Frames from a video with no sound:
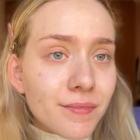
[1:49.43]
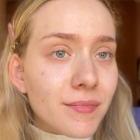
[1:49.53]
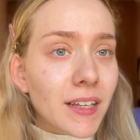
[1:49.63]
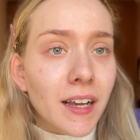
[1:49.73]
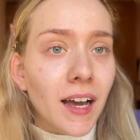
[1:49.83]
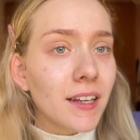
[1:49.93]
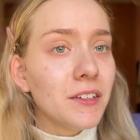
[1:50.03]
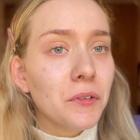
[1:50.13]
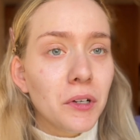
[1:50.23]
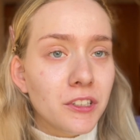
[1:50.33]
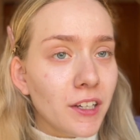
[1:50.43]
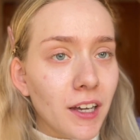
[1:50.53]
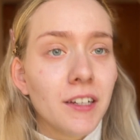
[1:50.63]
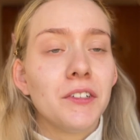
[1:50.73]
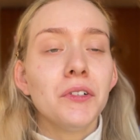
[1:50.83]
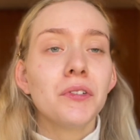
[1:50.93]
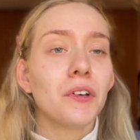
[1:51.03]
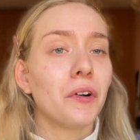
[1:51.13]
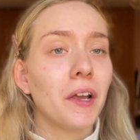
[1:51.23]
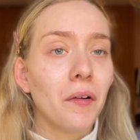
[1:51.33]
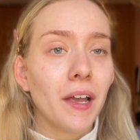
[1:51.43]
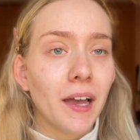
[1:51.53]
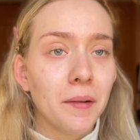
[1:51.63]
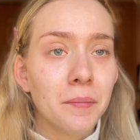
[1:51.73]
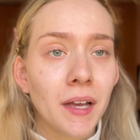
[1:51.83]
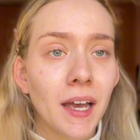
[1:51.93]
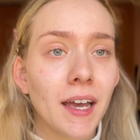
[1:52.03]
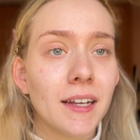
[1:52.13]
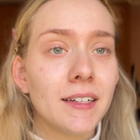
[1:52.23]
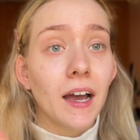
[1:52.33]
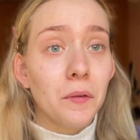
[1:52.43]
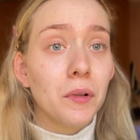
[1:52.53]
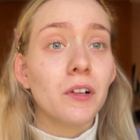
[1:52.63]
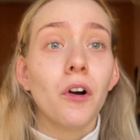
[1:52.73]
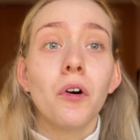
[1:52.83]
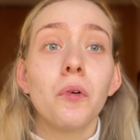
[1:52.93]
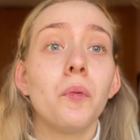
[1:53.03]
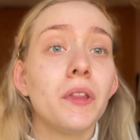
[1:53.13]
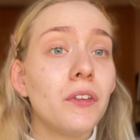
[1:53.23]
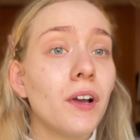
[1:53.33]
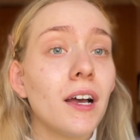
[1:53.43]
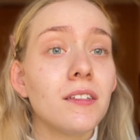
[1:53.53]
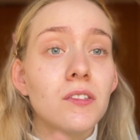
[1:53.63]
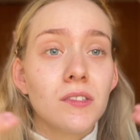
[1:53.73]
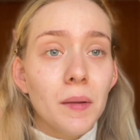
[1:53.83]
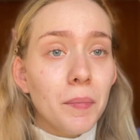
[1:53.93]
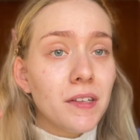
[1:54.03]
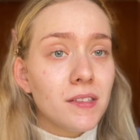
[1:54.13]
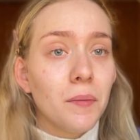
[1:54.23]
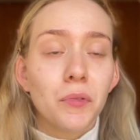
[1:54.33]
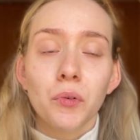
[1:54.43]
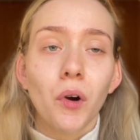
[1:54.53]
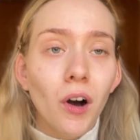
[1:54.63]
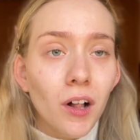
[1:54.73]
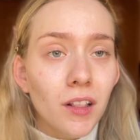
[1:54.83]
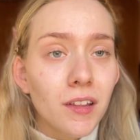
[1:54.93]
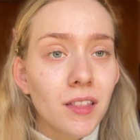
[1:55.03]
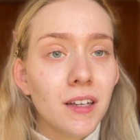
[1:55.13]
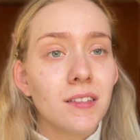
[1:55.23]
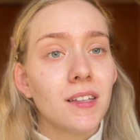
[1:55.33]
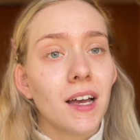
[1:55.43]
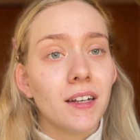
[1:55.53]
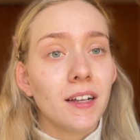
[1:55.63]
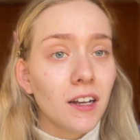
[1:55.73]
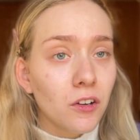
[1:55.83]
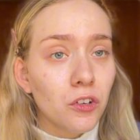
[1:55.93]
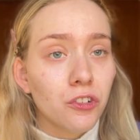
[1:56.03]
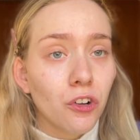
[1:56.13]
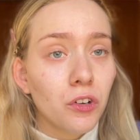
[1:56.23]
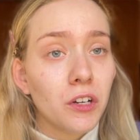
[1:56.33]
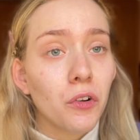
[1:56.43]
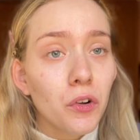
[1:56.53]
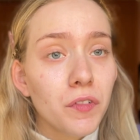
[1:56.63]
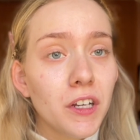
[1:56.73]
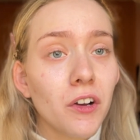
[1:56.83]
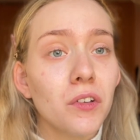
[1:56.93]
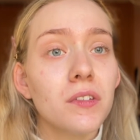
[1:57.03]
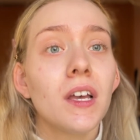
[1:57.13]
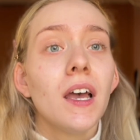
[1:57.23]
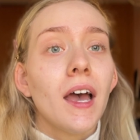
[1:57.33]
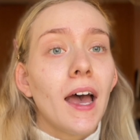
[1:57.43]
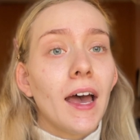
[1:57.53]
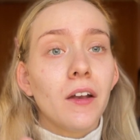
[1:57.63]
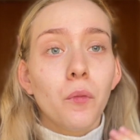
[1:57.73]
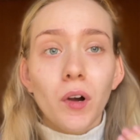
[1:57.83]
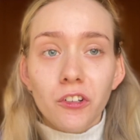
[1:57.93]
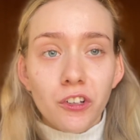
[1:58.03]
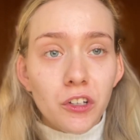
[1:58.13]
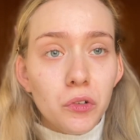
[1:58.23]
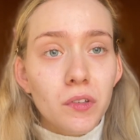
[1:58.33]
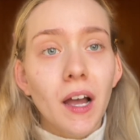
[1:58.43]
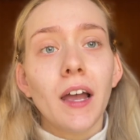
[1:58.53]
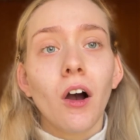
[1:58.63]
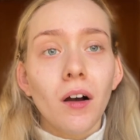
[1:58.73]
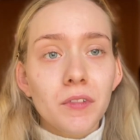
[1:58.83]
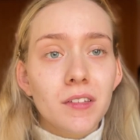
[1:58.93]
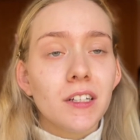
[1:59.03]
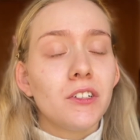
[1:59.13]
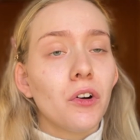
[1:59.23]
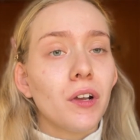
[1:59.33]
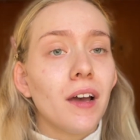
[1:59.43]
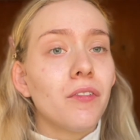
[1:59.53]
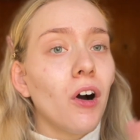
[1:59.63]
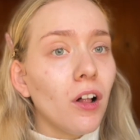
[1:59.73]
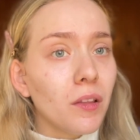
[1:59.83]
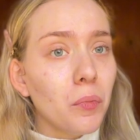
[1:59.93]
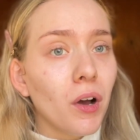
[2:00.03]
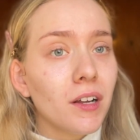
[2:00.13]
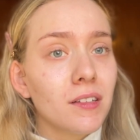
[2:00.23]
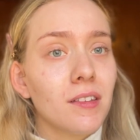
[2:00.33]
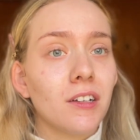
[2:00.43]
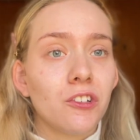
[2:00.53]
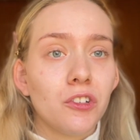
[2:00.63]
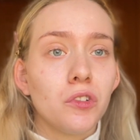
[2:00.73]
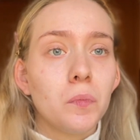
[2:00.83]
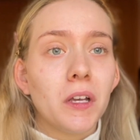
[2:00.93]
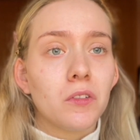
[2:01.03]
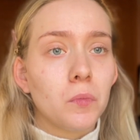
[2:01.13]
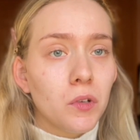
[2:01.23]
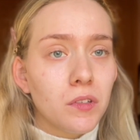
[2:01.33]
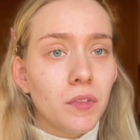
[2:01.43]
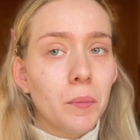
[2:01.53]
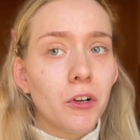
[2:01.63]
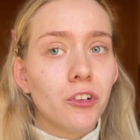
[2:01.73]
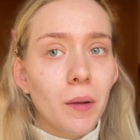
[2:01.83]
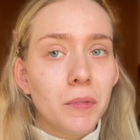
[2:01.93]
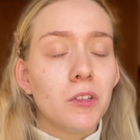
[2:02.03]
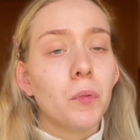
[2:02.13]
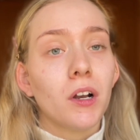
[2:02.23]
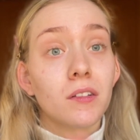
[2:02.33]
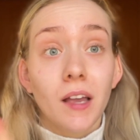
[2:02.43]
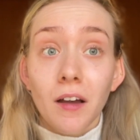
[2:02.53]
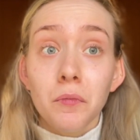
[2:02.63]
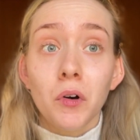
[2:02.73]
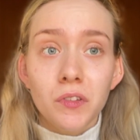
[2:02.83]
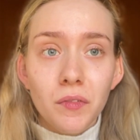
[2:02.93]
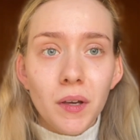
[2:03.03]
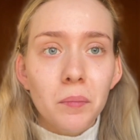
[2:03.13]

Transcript: You gotta do what you gotta do. So here I am, and I will go with you guys step by step through all the things that Nanako showed in her videos and what she used. I obviously don't have all the products that she used because most of them are Japanese products. I have most of them,